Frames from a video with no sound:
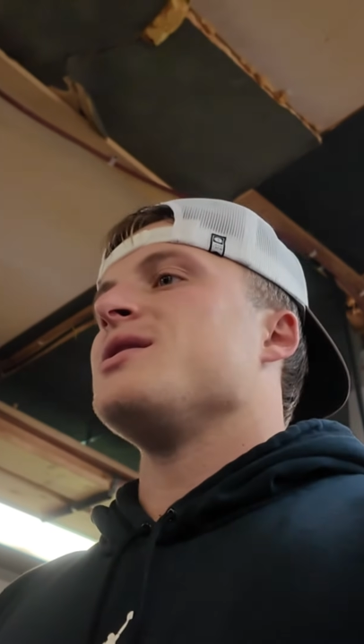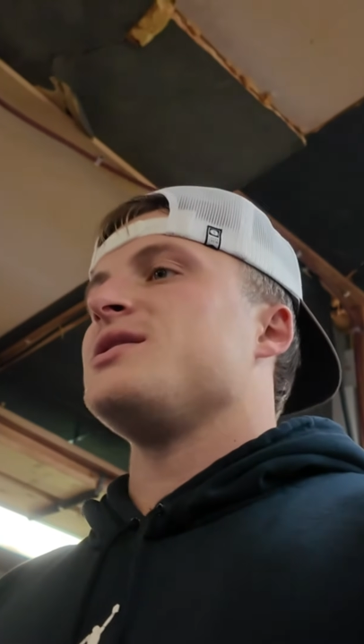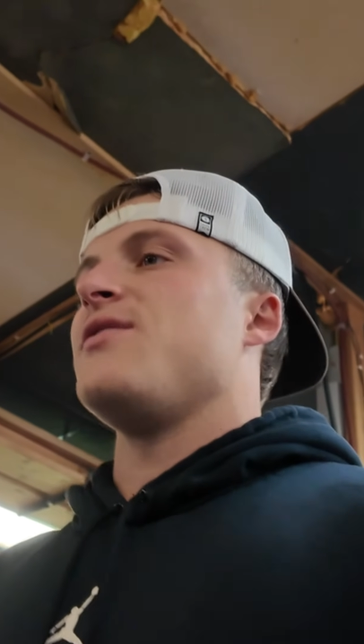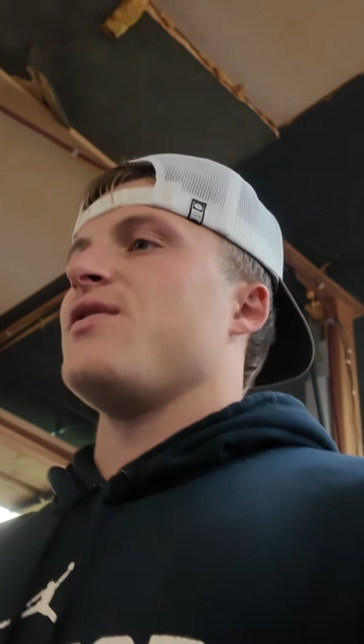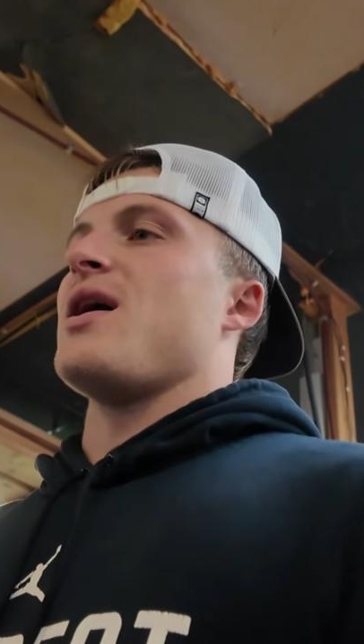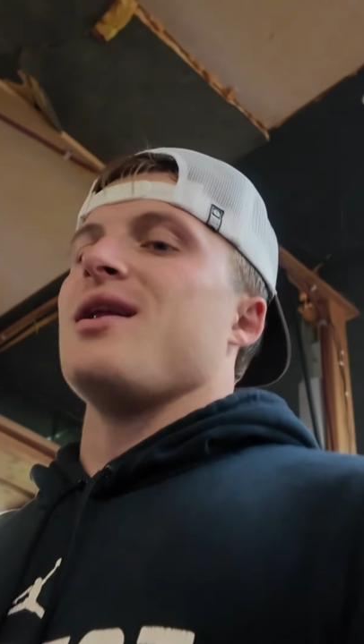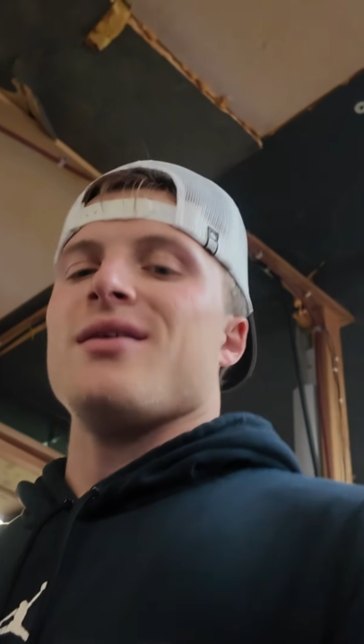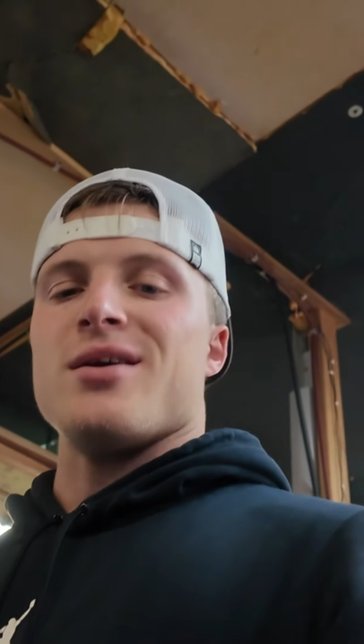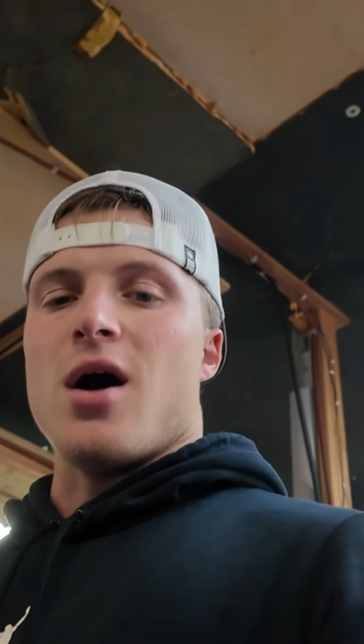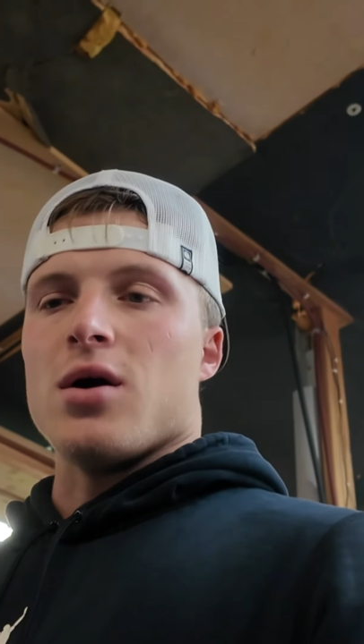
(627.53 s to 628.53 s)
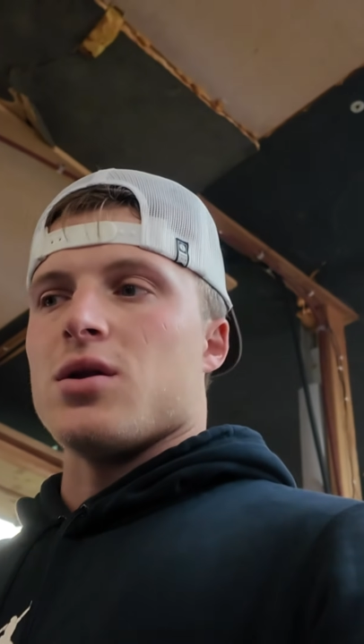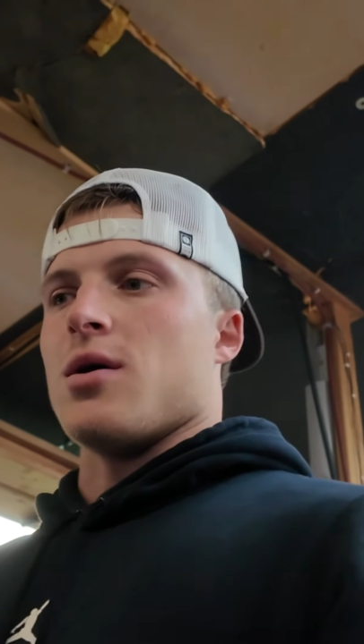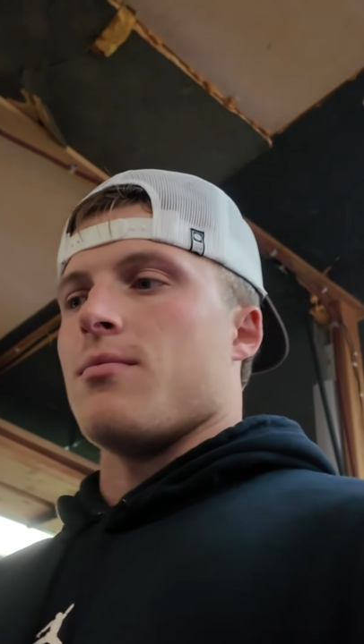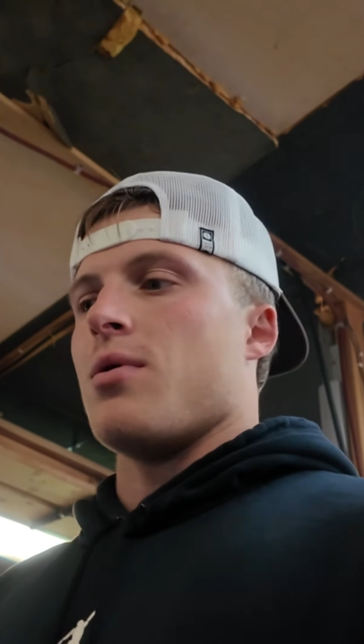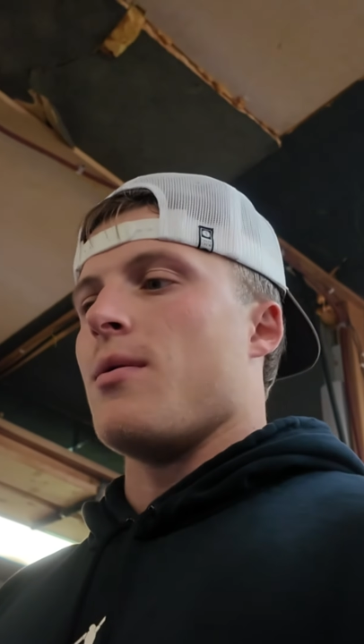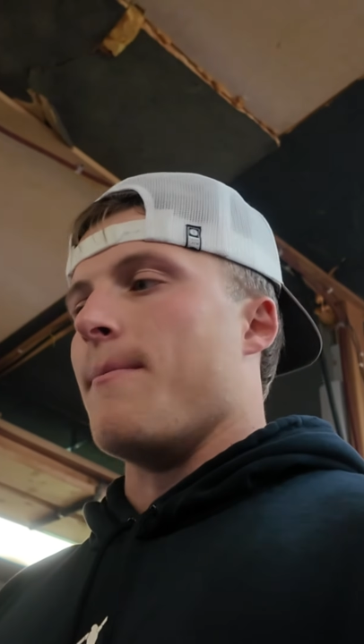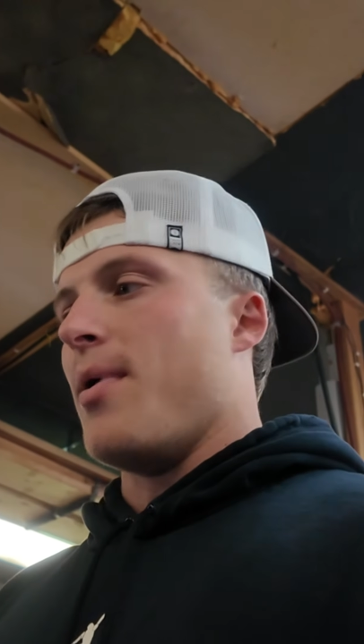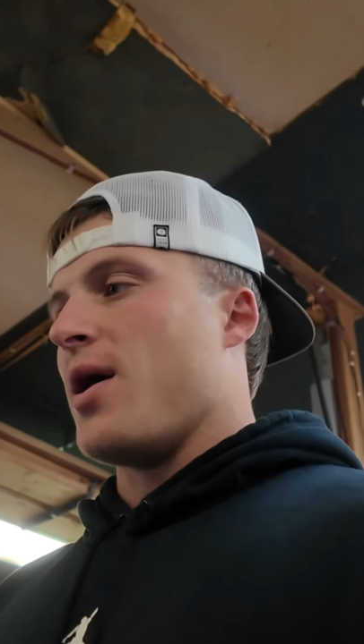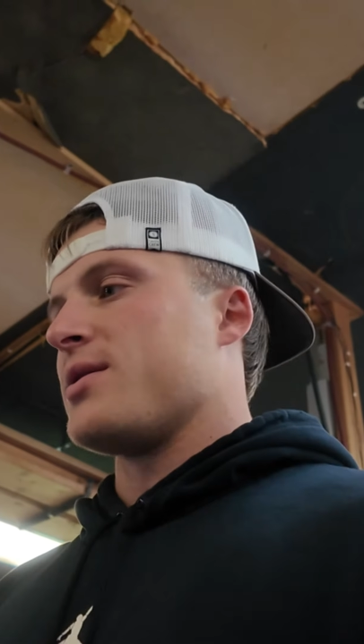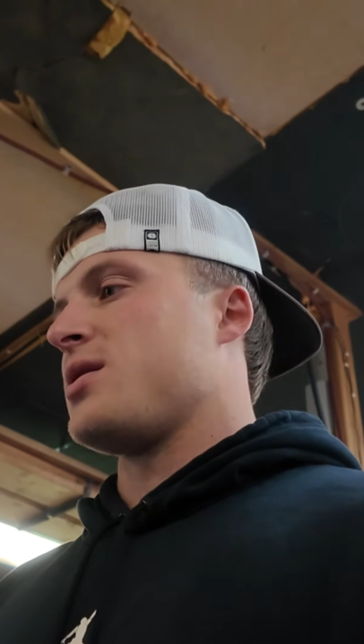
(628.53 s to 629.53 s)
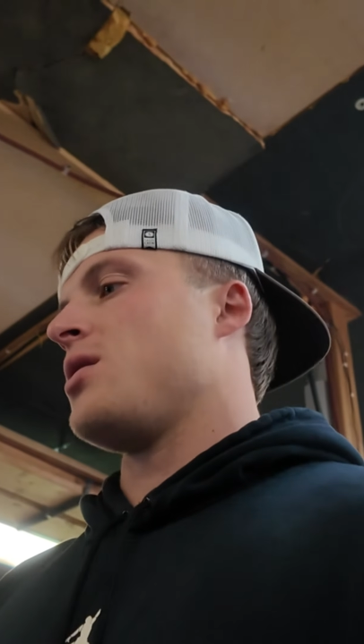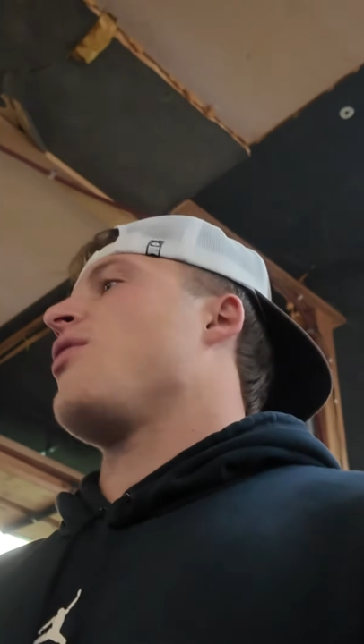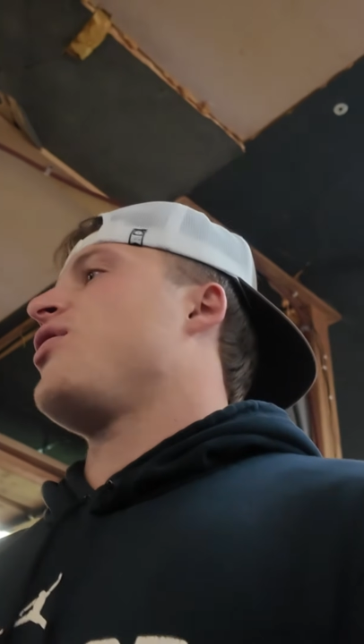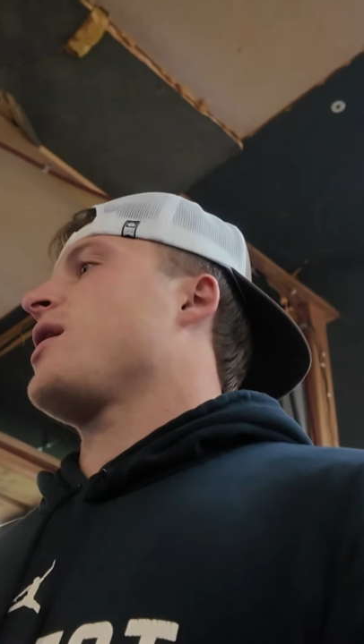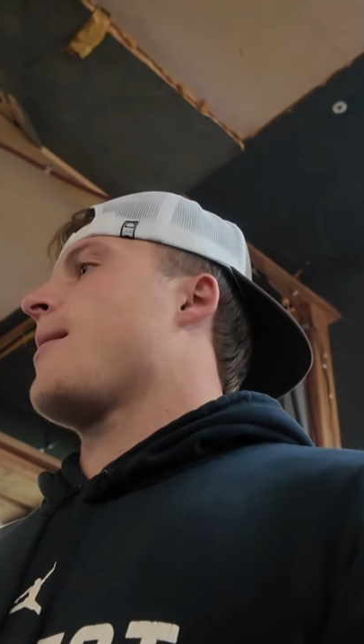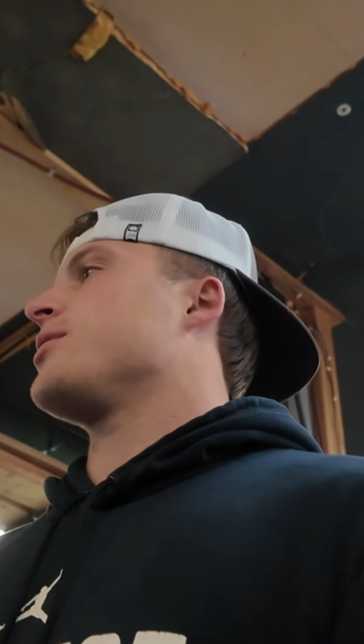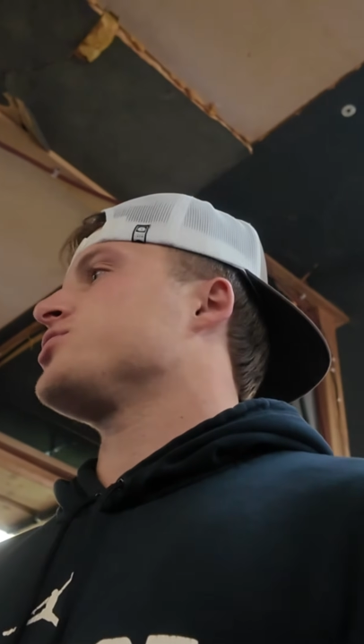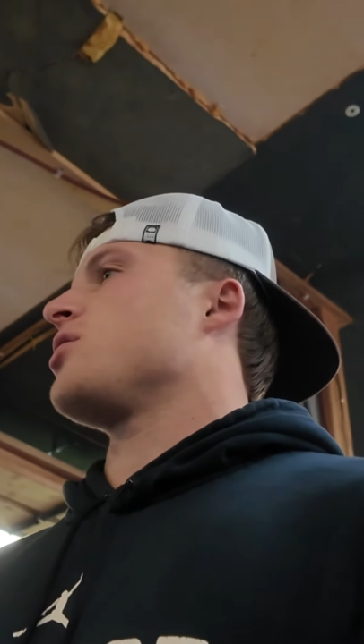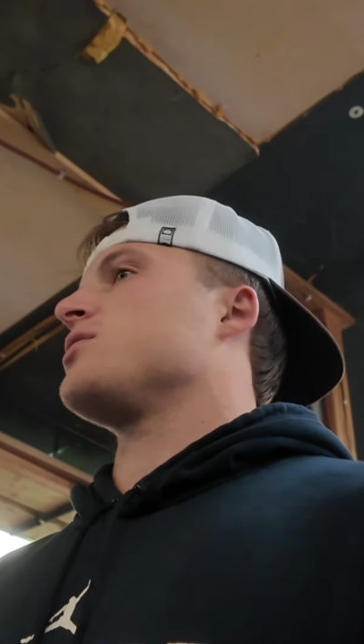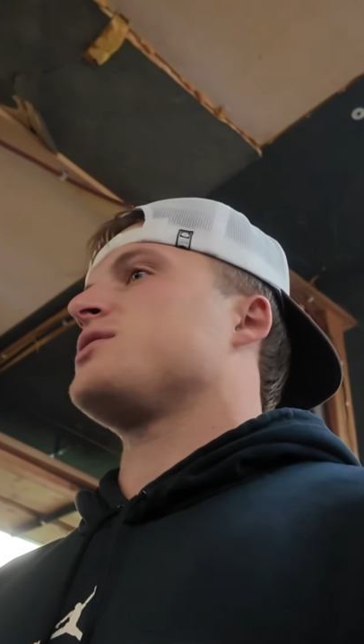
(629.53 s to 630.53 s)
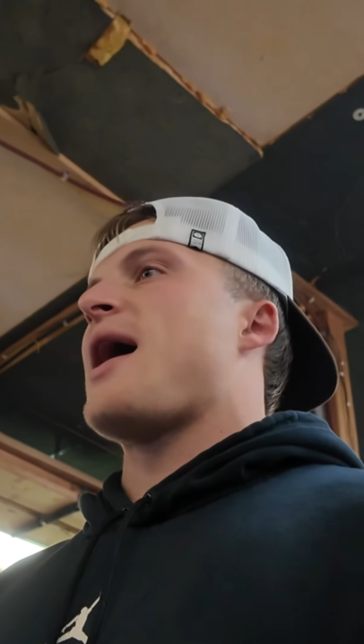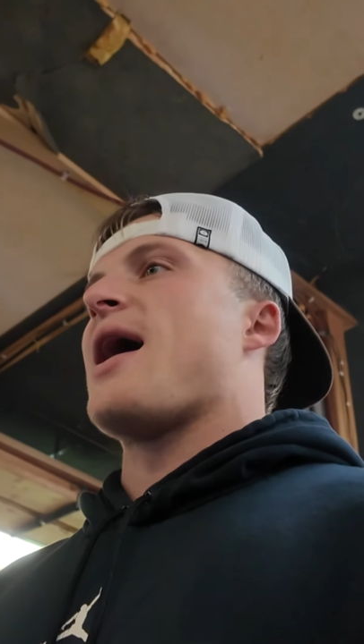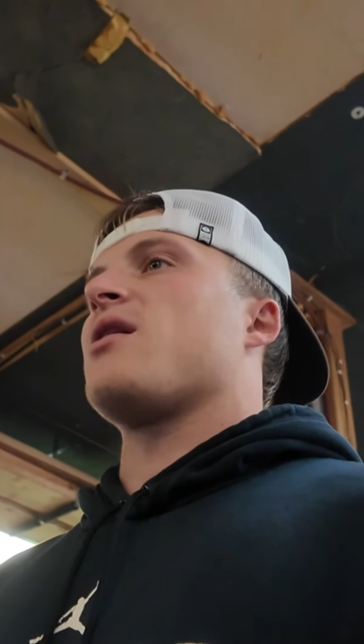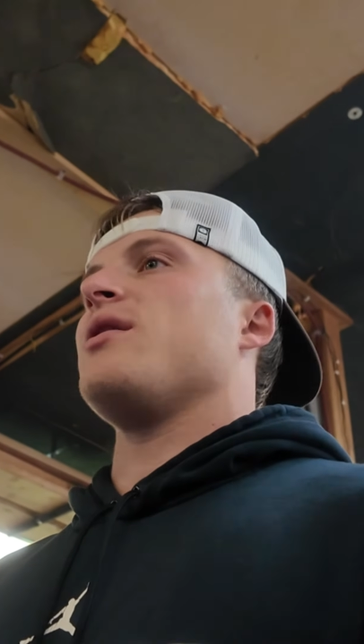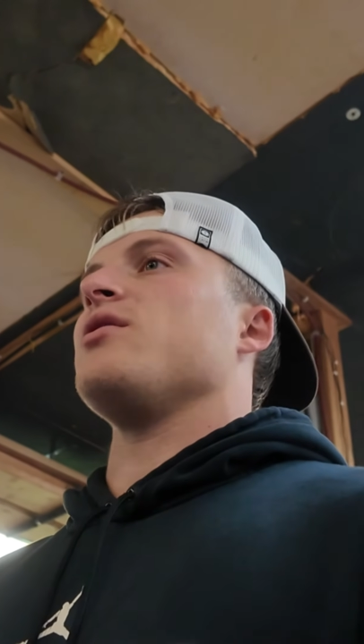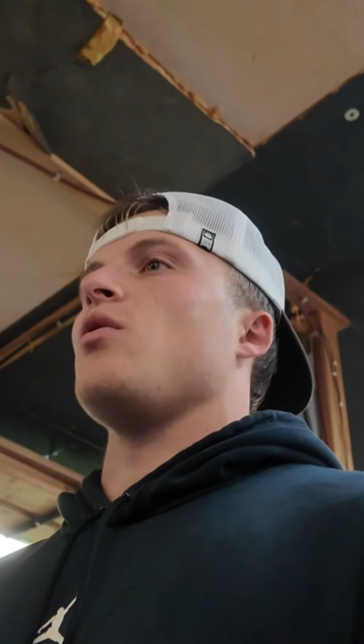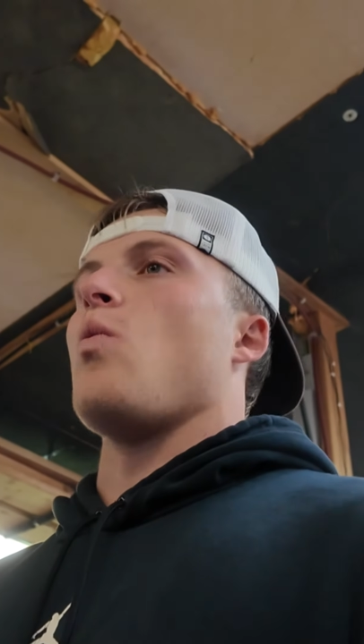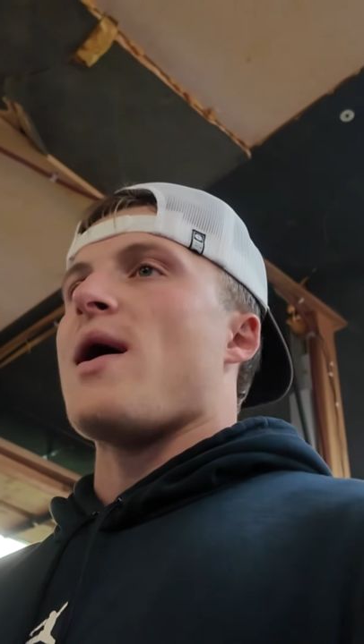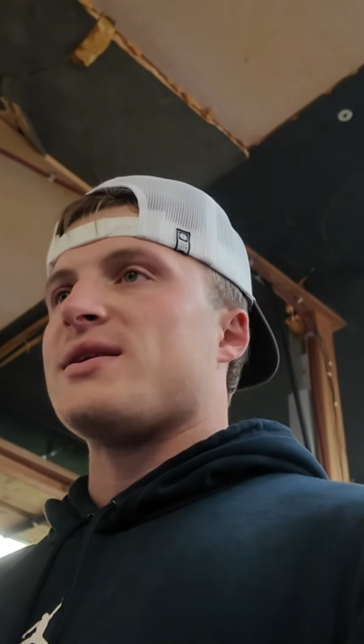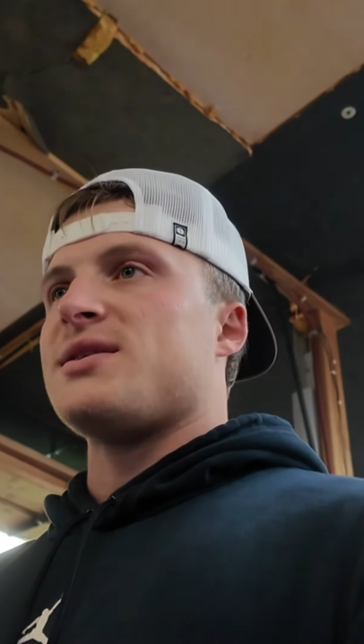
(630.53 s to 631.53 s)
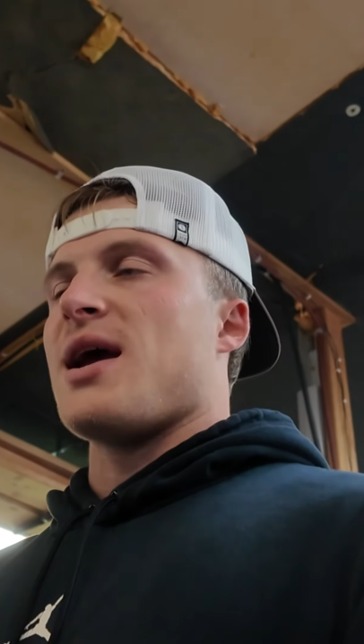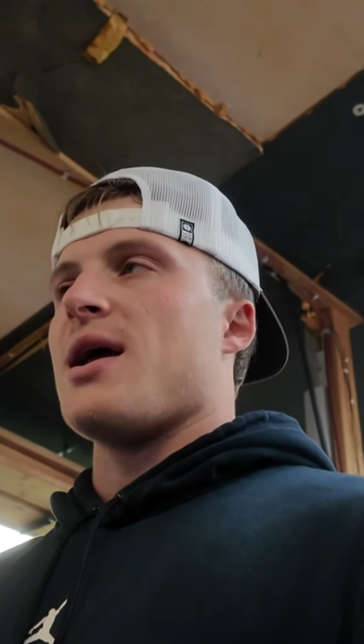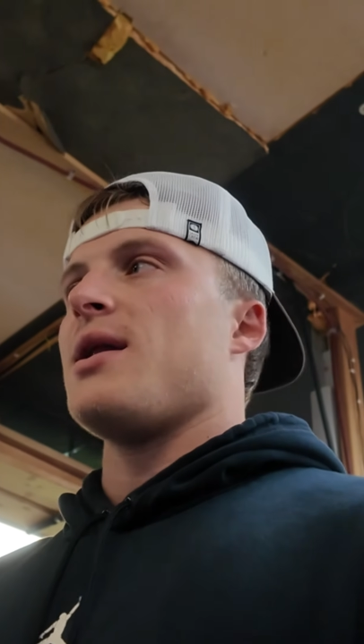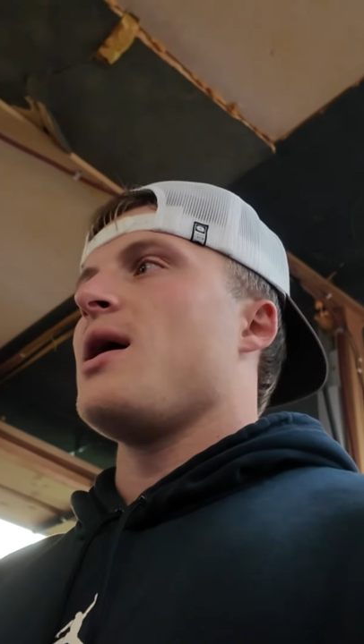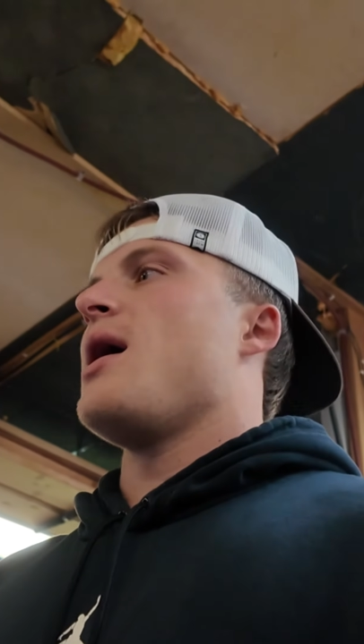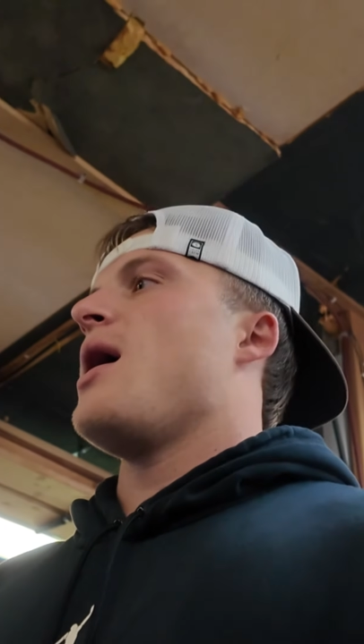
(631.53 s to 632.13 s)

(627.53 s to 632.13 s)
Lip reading: see if you got anything gunked up. But I think I'm gonna start tackling the wet sand